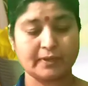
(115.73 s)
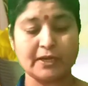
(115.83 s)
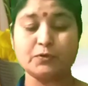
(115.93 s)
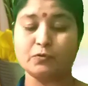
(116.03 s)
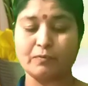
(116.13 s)

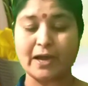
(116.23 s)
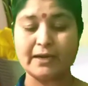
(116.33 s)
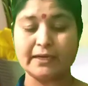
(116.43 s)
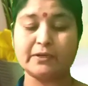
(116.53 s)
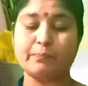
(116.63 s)
and to
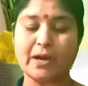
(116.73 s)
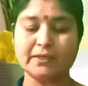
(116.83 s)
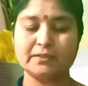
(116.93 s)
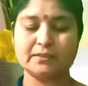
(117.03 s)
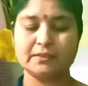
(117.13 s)
where it
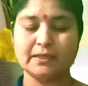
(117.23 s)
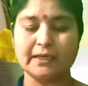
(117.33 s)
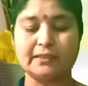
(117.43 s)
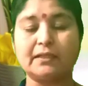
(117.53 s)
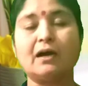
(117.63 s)
went
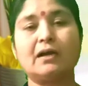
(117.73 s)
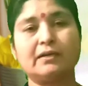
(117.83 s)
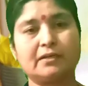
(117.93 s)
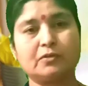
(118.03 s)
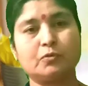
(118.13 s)
in the
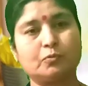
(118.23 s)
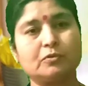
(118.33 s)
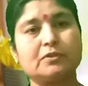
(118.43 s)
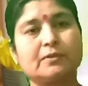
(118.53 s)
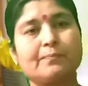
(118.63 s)

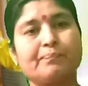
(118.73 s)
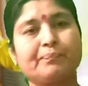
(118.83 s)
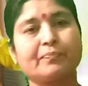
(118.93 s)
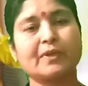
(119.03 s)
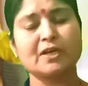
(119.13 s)
undergrowth.
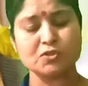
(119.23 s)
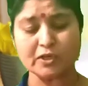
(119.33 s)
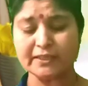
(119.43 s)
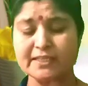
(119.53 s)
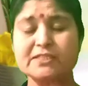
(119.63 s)
So
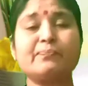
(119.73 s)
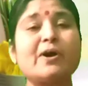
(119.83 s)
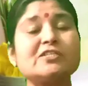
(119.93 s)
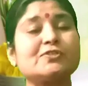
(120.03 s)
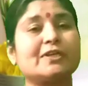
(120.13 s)
in this
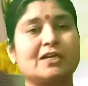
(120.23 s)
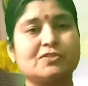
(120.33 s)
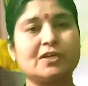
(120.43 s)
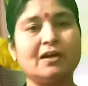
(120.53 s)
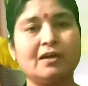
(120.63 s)
first
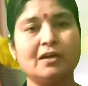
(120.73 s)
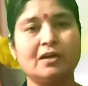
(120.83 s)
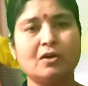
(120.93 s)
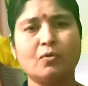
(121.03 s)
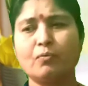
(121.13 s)
stanza,
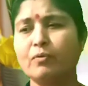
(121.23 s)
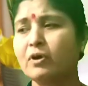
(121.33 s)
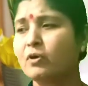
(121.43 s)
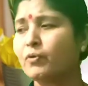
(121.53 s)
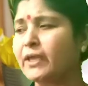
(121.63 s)

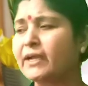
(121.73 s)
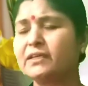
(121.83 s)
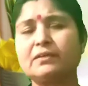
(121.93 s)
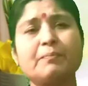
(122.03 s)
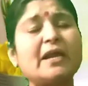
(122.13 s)
we
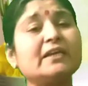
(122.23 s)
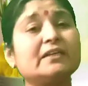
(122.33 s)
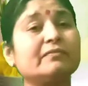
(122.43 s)
get many